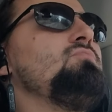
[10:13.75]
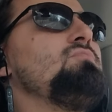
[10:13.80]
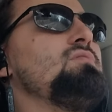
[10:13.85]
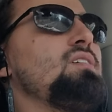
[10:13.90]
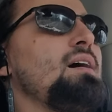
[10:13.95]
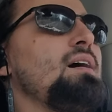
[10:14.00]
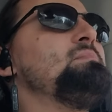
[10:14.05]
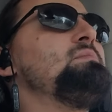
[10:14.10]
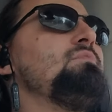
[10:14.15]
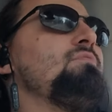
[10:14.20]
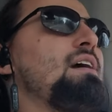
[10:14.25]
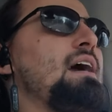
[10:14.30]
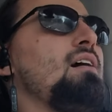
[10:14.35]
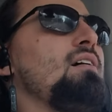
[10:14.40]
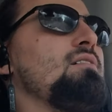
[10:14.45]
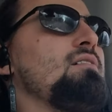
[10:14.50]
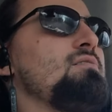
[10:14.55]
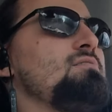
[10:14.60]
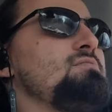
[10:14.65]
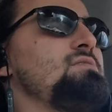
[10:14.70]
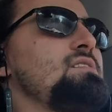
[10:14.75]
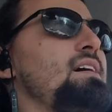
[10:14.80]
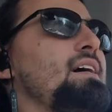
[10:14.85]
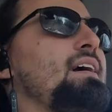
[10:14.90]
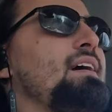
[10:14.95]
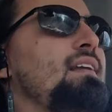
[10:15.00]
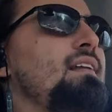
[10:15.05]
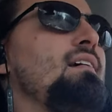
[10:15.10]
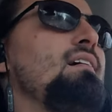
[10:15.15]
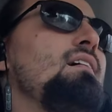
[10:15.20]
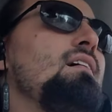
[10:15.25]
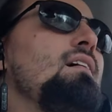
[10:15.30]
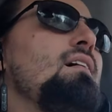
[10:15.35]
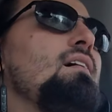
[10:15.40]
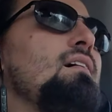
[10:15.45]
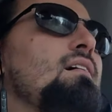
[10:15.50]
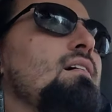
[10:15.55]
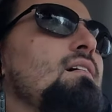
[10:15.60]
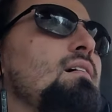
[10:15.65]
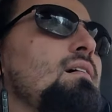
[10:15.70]
types of characters that
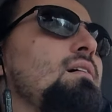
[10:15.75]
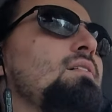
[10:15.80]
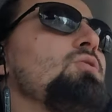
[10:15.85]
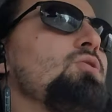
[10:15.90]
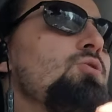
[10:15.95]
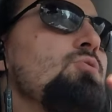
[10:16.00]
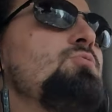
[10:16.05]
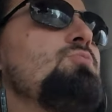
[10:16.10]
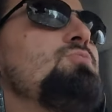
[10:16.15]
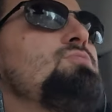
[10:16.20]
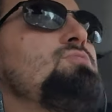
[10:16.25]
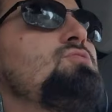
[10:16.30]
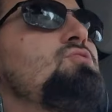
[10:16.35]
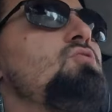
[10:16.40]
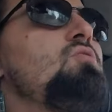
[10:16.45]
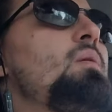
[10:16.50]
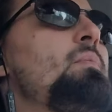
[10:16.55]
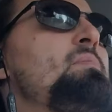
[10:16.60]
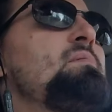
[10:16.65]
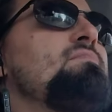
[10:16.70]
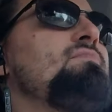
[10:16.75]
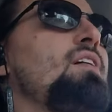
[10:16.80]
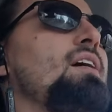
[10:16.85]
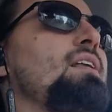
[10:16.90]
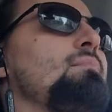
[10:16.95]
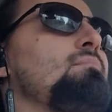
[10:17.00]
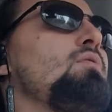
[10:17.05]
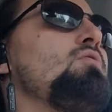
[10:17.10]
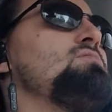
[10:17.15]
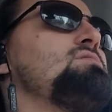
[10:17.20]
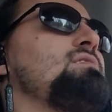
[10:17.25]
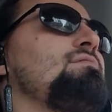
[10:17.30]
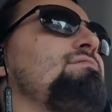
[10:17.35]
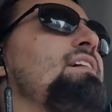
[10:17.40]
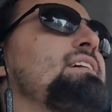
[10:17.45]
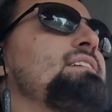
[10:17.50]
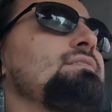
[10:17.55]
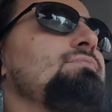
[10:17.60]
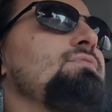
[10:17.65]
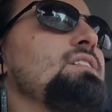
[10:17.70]
can use two-weapon fighting most
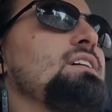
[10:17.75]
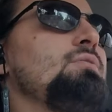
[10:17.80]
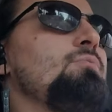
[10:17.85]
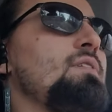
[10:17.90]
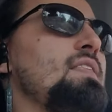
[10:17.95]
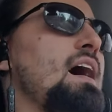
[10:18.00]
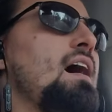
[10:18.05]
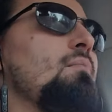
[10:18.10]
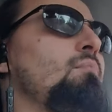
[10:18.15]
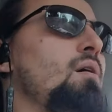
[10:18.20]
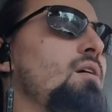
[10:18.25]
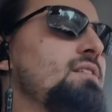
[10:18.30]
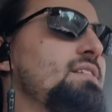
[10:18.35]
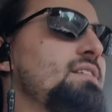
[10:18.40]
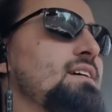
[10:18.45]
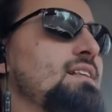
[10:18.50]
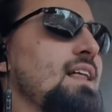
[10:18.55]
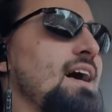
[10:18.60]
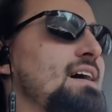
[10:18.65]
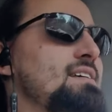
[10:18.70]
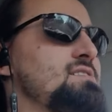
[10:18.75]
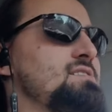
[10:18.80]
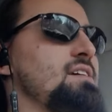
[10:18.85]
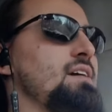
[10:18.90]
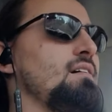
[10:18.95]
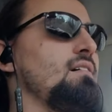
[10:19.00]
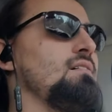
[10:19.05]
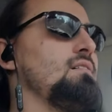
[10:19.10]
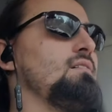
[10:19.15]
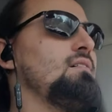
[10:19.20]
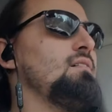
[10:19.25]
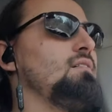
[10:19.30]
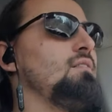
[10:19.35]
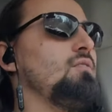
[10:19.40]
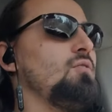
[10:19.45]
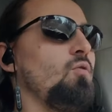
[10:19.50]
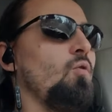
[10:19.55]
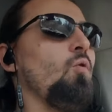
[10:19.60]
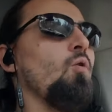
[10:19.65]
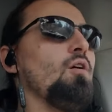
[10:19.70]
effectively without
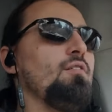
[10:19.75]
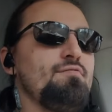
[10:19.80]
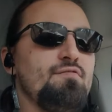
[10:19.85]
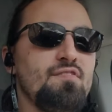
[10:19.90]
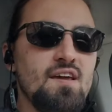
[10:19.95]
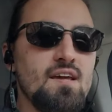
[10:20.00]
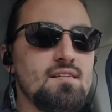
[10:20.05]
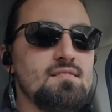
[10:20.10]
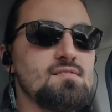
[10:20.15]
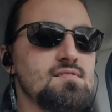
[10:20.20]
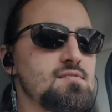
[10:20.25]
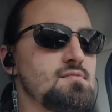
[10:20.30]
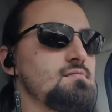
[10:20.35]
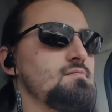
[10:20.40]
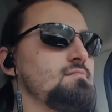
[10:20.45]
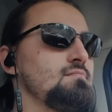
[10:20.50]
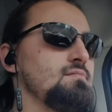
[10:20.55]
multi-classing or feats